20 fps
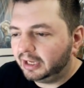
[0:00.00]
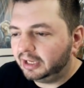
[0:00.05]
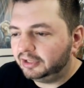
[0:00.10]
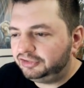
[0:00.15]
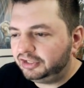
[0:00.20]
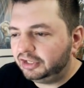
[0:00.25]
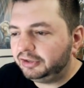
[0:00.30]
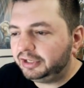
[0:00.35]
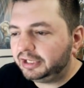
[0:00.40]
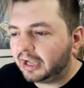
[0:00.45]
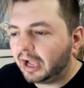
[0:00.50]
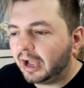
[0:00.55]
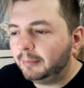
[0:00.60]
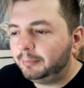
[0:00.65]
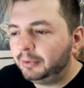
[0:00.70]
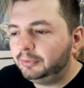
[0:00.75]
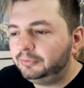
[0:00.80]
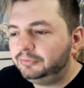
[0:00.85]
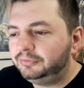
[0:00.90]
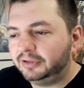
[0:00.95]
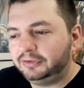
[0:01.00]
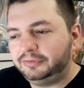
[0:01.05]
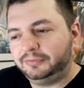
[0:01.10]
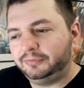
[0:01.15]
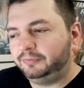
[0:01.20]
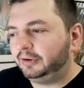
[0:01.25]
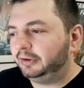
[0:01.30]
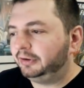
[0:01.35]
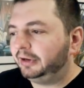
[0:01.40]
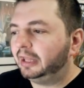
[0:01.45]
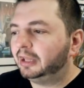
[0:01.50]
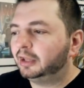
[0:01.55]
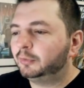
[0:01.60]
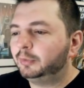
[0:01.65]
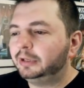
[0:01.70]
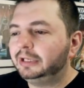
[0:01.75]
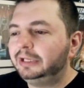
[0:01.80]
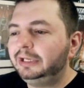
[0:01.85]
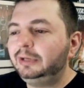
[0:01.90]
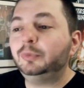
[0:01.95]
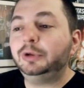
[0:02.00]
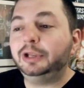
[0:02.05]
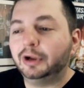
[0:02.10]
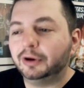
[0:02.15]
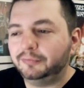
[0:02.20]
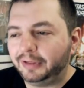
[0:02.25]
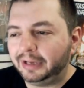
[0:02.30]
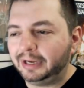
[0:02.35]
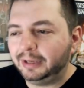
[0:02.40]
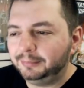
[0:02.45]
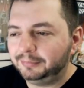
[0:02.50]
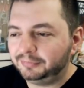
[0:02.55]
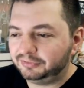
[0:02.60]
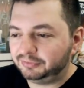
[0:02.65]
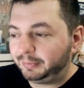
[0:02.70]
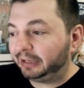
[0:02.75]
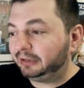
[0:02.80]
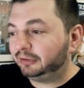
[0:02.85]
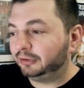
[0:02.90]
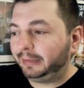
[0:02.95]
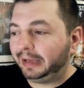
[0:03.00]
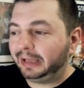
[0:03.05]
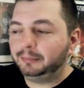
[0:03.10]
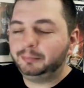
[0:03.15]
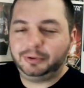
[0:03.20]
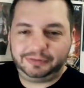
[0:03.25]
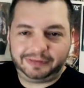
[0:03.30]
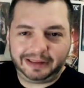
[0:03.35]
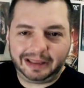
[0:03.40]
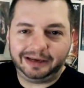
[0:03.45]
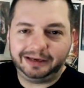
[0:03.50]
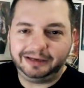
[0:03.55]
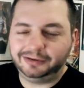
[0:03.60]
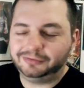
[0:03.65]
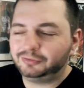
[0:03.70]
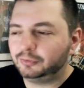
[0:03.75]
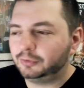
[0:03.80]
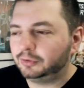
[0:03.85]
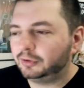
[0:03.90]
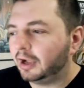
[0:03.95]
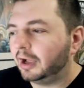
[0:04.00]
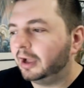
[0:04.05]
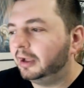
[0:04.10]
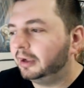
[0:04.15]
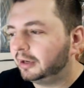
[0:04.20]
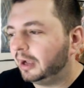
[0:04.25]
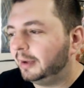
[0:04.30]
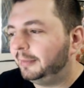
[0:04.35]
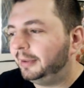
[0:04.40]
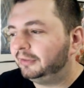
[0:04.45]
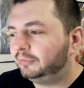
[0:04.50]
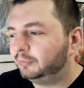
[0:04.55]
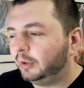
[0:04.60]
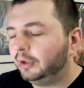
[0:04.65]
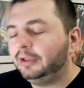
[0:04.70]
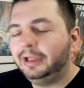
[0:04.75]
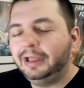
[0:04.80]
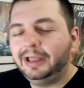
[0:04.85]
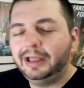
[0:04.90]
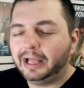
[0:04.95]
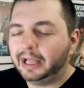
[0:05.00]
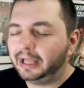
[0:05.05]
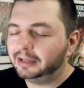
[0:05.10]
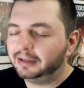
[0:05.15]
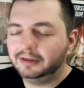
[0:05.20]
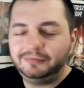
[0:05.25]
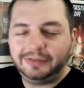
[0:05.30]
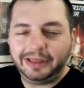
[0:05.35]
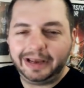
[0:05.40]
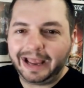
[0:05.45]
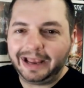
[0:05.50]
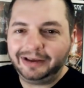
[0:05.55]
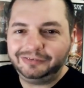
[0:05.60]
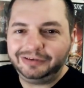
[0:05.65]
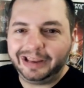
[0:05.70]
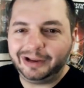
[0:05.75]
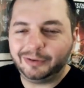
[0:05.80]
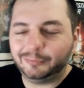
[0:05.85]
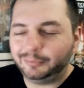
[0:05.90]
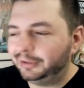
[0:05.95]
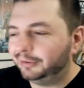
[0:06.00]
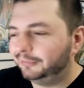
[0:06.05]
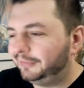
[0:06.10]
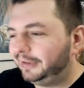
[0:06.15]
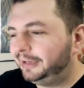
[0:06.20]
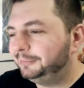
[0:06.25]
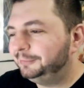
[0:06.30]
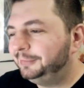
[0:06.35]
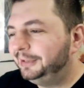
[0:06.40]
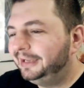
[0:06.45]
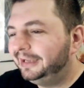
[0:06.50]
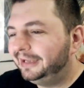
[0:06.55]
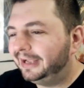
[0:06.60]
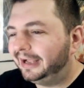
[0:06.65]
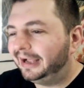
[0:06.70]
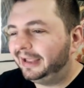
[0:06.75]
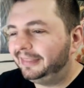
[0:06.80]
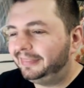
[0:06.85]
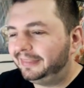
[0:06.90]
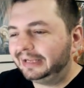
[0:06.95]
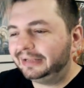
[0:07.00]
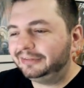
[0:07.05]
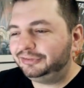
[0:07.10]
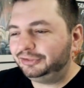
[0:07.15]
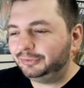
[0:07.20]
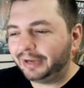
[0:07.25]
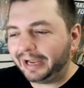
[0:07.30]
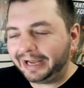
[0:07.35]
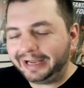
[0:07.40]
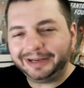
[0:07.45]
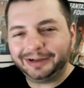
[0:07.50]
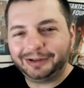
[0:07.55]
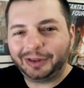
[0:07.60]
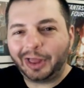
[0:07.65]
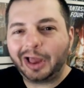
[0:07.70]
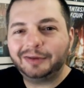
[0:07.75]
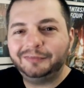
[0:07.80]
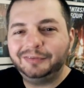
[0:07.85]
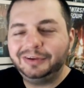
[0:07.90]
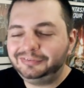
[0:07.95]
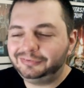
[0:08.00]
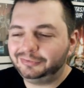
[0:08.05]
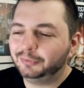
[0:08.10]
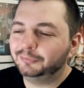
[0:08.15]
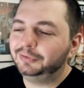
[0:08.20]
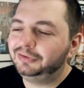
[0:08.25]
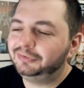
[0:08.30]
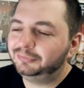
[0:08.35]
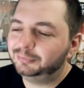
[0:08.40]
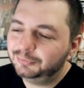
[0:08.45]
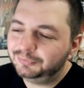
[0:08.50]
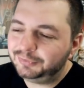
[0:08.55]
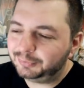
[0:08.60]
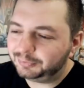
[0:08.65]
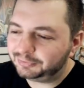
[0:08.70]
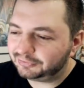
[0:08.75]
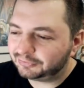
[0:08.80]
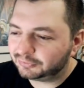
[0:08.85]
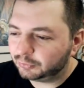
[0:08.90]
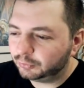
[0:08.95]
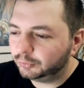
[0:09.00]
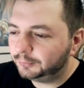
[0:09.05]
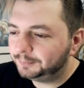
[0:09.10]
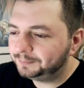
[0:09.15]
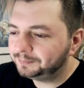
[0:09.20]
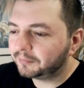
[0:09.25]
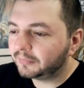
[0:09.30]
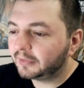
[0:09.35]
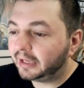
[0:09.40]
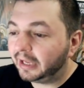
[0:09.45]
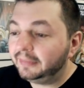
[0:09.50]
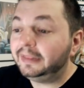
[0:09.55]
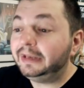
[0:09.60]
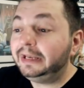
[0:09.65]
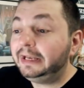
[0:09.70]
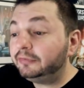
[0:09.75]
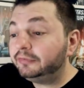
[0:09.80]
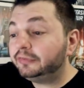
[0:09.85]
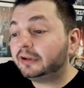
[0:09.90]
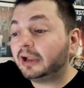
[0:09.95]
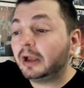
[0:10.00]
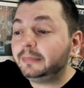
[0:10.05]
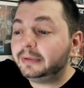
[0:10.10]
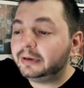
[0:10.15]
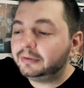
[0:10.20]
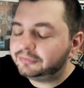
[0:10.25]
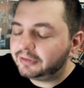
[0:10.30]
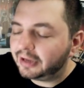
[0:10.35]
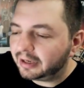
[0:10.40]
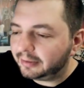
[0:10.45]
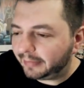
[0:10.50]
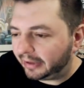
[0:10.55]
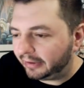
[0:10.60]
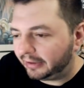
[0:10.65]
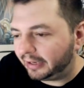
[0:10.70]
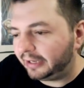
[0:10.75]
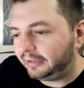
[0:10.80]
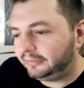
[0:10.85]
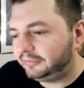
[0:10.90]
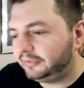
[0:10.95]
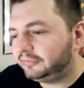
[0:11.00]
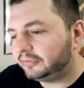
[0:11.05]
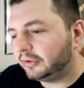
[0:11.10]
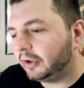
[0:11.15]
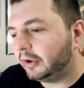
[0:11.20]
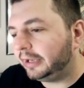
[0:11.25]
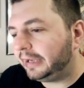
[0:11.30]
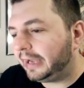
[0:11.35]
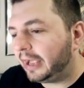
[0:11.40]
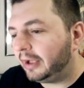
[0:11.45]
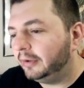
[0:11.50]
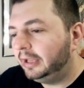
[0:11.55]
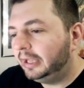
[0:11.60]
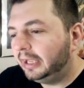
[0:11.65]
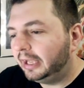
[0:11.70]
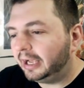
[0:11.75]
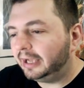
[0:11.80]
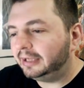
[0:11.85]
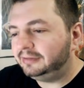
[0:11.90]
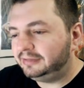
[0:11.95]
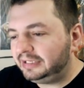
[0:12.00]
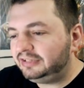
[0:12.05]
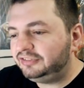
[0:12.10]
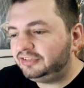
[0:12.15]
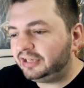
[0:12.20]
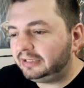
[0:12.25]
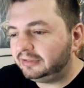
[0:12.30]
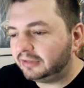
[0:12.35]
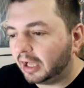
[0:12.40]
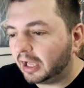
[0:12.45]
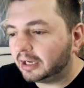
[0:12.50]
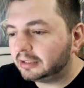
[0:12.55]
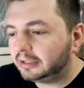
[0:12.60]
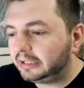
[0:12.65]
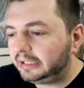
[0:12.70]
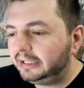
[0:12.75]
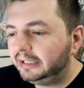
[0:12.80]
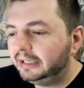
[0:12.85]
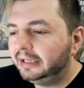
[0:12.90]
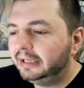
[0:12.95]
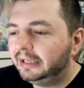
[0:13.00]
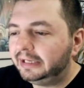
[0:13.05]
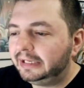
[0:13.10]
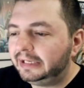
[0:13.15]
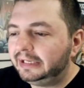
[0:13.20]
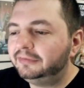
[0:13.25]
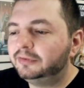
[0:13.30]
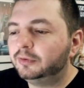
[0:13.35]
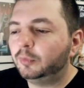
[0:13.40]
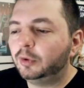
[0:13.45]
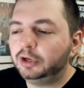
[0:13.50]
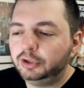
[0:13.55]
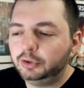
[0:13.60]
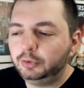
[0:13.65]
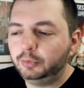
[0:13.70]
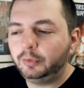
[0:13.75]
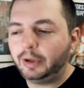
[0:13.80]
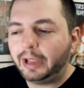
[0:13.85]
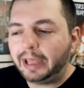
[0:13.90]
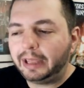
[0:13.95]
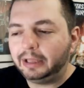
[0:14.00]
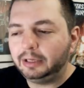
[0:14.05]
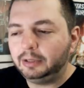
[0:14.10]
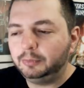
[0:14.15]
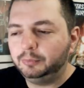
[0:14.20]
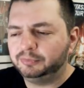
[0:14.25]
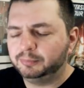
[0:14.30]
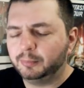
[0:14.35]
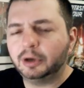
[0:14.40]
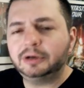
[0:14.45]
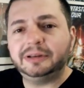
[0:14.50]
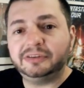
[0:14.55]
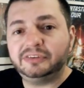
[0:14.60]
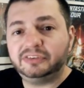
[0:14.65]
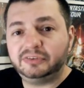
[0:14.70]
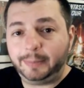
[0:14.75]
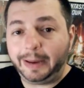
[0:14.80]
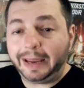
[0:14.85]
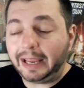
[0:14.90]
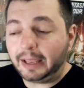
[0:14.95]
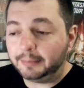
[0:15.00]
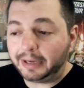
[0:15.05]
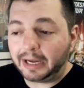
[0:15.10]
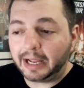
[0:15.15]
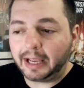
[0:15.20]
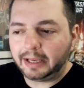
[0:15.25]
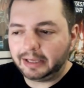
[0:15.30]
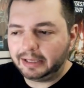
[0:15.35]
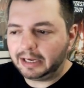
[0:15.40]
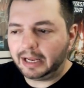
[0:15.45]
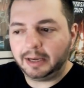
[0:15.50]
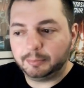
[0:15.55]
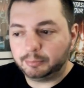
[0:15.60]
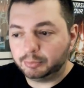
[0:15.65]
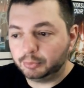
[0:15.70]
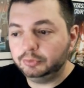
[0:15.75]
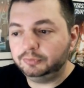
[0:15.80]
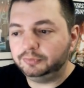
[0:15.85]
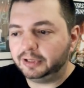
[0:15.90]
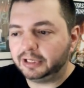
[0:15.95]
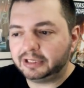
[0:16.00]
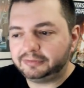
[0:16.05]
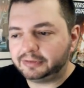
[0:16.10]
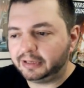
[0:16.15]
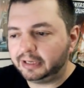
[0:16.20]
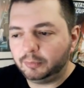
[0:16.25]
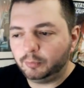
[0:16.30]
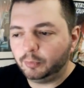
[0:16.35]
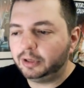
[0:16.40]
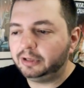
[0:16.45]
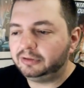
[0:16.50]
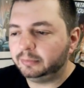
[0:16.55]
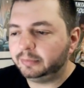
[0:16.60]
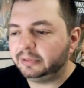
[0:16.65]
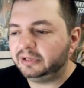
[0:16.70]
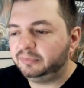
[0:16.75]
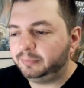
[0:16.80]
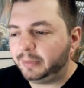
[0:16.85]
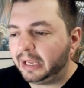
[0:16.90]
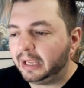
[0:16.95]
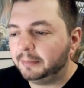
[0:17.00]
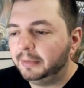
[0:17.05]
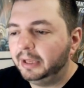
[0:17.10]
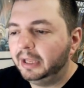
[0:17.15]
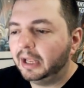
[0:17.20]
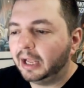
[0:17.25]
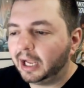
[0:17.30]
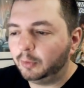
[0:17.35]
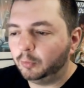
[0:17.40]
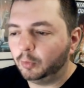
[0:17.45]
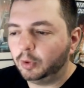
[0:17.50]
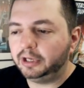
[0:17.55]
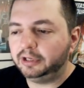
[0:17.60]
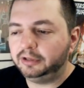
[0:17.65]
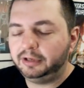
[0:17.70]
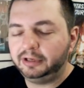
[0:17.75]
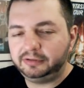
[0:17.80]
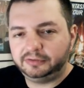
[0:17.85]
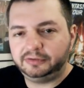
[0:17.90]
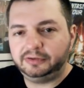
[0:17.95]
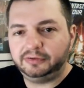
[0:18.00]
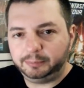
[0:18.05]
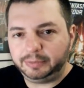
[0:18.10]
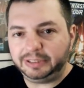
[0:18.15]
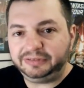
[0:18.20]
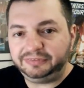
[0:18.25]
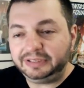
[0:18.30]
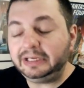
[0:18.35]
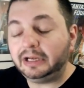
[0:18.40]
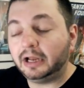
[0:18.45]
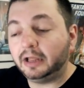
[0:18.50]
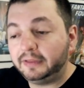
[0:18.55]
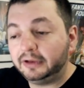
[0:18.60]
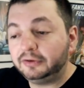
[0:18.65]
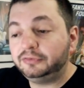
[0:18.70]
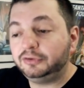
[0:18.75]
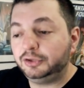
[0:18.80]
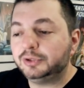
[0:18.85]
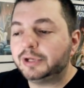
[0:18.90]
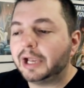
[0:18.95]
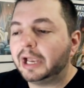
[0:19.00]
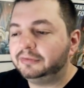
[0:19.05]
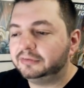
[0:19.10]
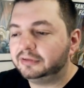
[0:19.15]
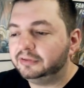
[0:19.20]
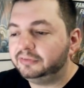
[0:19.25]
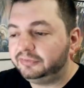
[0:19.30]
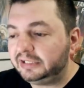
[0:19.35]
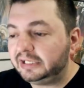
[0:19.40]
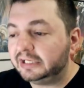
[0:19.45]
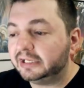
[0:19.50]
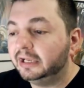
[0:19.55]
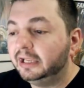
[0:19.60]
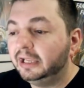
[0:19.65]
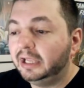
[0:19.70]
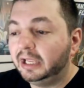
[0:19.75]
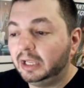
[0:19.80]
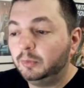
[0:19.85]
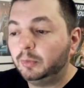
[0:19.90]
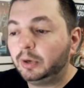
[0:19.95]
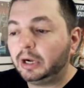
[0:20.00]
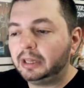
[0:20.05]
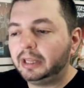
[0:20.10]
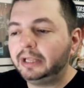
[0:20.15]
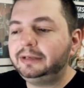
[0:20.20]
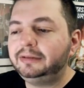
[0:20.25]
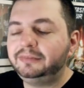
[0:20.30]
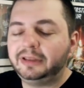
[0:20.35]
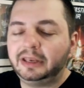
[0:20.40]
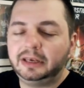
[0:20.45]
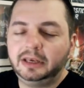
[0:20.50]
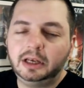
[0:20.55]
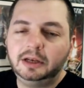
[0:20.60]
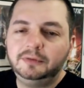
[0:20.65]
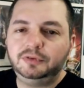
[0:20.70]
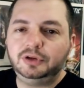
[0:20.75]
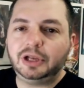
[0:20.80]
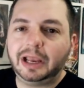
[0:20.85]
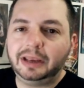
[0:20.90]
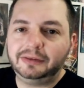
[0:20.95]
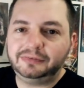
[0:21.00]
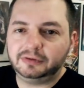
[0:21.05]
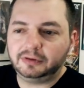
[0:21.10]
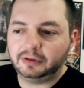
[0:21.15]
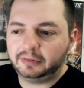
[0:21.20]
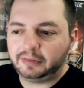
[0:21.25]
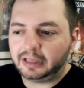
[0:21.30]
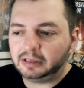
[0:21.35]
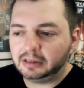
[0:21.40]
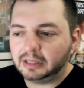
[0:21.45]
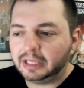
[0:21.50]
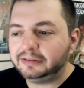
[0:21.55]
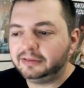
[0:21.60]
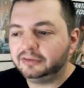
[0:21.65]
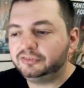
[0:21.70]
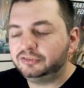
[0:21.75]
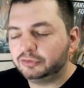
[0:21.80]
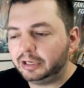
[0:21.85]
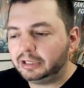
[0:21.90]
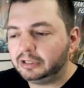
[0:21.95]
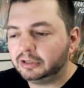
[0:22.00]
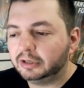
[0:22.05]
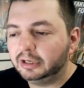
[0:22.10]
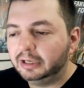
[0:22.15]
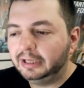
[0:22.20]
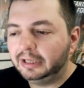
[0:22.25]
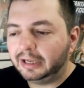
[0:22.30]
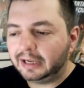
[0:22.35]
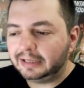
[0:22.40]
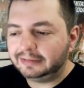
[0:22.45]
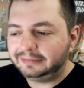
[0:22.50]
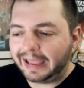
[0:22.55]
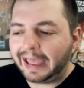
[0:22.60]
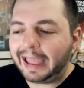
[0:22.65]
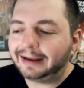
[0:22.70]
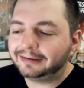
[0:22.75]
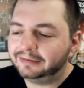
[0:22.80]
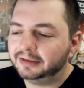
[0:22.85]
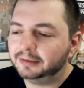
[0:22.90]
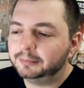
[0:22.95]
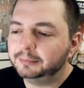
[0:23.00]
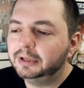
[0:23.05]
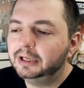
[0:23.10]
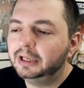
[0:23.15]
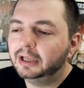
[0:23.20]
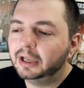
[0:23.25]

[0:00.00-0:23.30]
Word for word: Jerry Campos says very eloquently, we are Venom. Spectreman put that in his comment as well. I love that hashtag, we are Venom. I think it's uniting a lot of us over this movie, which is cool. And then here's the comment I was talking about. I just saw it now. DJ Donnelly, he's the one who it was marked as spam, and I approved it because I didn't want it to be spam. I wanted it to be seen on there so you guys can see it. And what I liked is that none of you guys that liked this trailer attacked him.